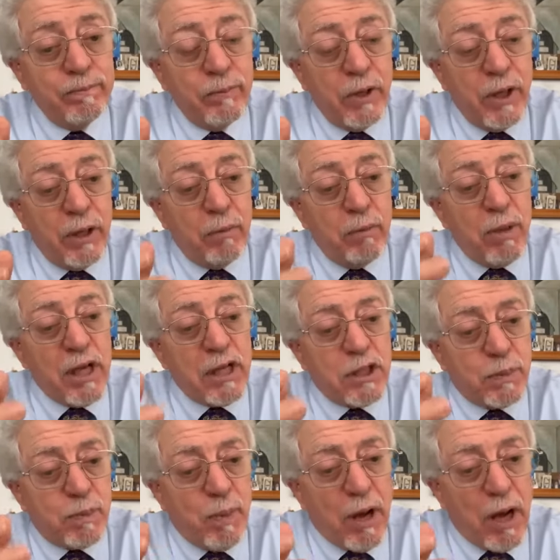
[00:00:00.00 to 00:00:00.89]
in
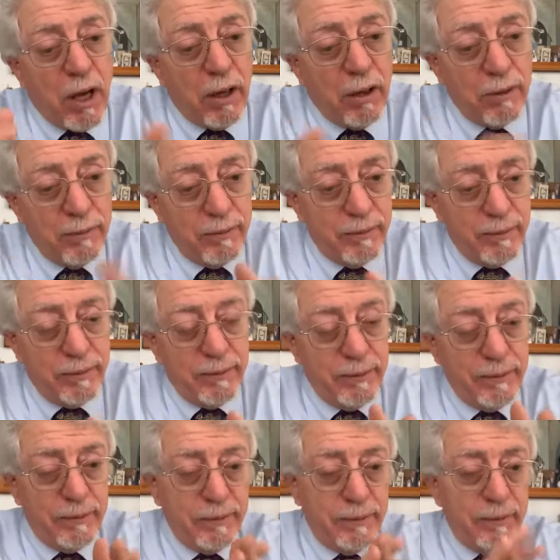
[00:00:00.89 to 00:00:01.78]
Mizpah
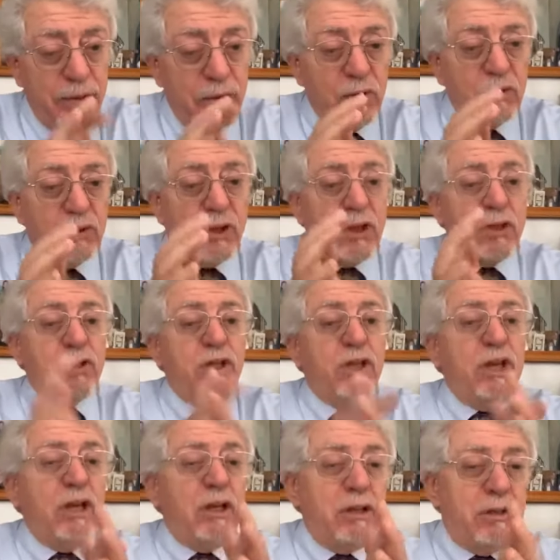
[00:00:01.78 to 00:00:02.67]

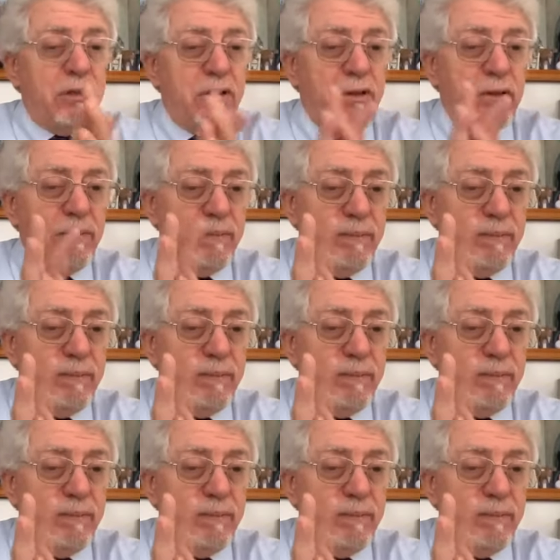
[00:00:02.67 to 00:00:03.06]
succeeds.